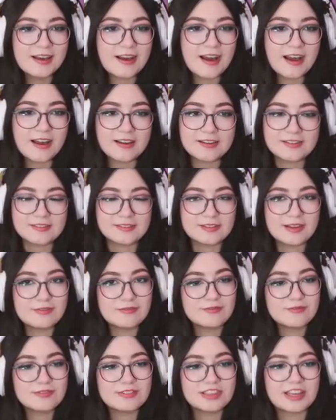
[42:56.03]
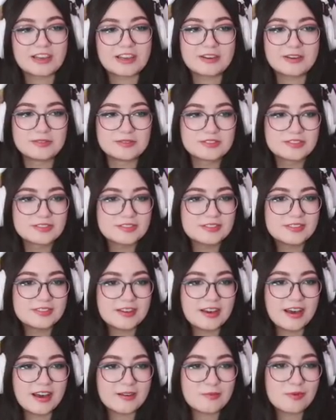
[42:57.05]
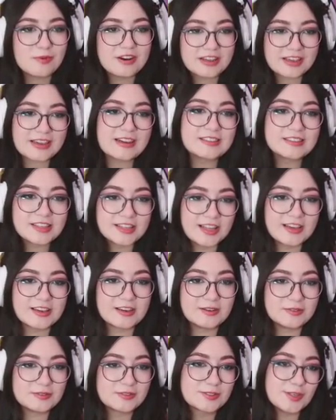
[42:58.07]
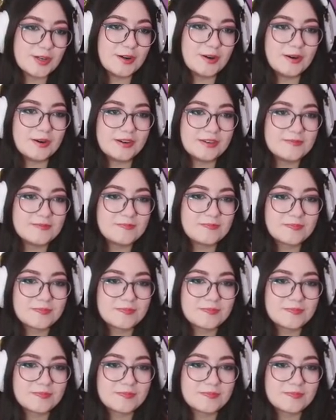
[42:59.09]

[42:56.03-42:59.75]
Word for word: I love Legos. I want to get into Legos, so